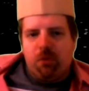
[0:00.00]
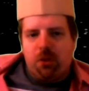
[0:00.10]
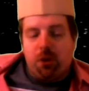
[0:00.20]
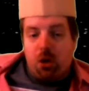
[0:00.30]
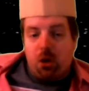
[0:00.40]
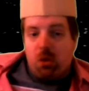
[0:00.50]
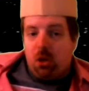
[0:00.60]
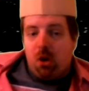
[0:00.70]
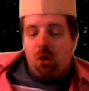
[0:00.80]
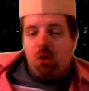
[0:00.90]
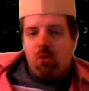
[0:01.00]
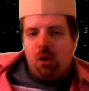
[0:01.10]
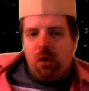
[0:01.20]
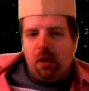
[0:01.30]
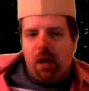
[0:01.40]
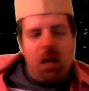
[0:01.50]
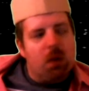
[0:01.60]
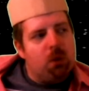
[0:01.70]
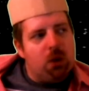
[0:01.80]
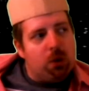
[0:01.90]
as far as we know,
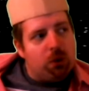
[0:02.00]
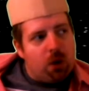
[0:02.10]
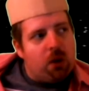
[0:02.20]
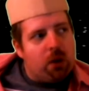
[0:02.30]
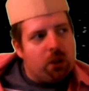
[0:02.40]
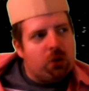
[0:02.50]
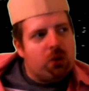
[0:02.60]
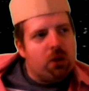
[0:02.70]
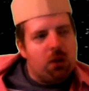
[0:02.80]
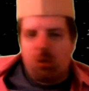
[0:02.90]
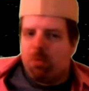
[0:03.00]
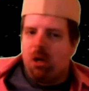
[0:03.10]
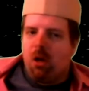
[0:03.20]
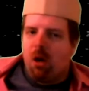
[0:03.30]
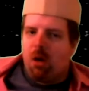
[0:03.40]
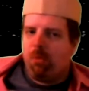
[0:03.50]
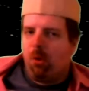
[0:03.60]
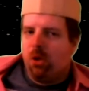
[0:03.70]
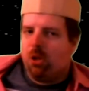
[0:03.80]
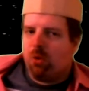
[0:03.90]
and we know throughout history there's been a lot of
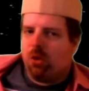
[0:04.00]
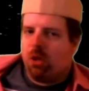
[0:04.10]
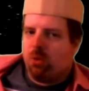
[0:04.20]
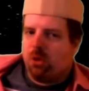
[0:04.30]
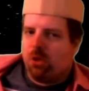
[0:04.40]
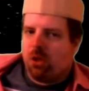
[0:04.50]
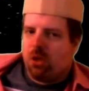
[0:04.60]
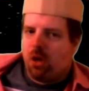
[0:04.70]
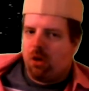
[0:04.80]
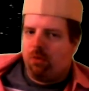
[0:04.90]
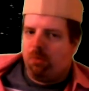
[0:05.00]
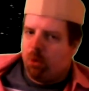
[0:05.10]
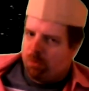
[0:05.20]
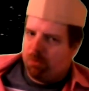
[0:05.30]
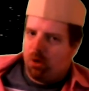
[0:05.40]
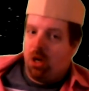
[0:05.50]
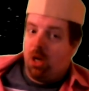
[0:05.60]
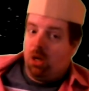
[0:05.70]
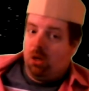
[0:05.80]
points where there was a lot of book burning